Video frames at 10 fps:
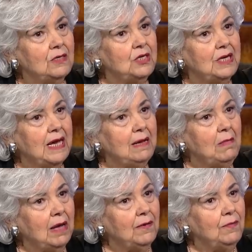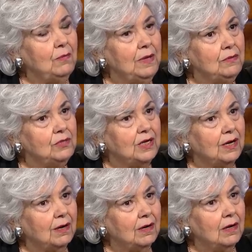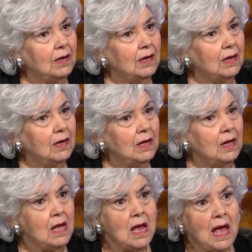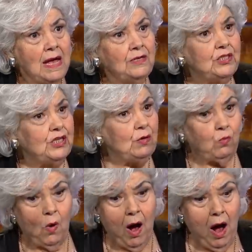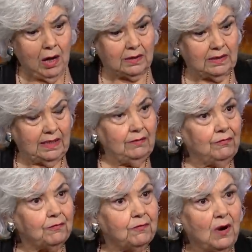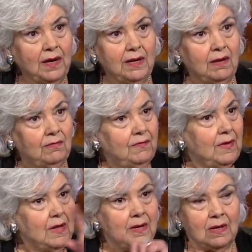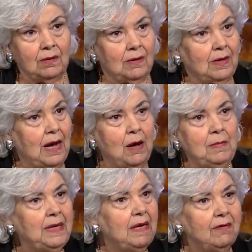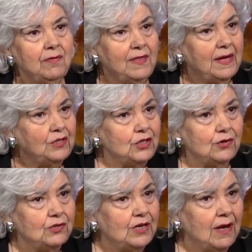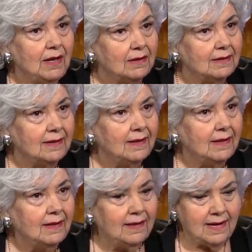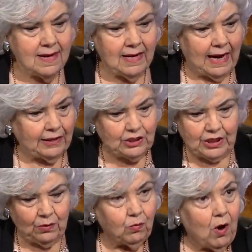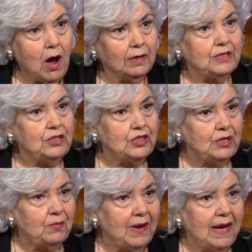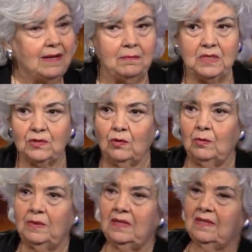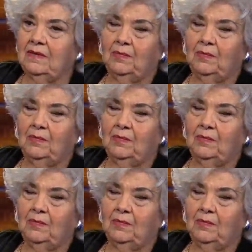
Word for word: She came out of the wheelchair, and she walked in front of how many ever that church held. And she walked and she ran, and Miss Kuhlman